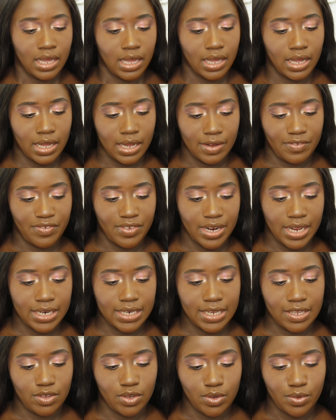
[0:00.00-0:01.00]
I feel like
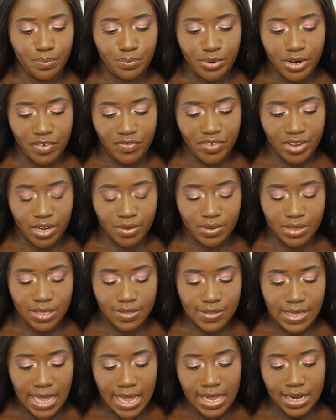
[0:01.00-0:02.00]
that'll go perfectly with
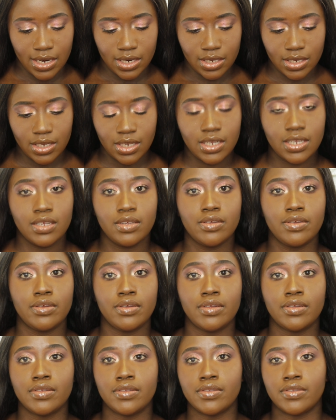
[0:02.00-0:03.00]
this eye look.
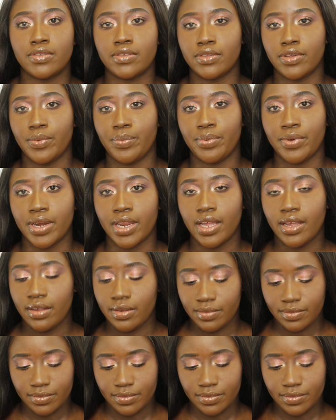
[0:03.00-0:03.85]
So pretty.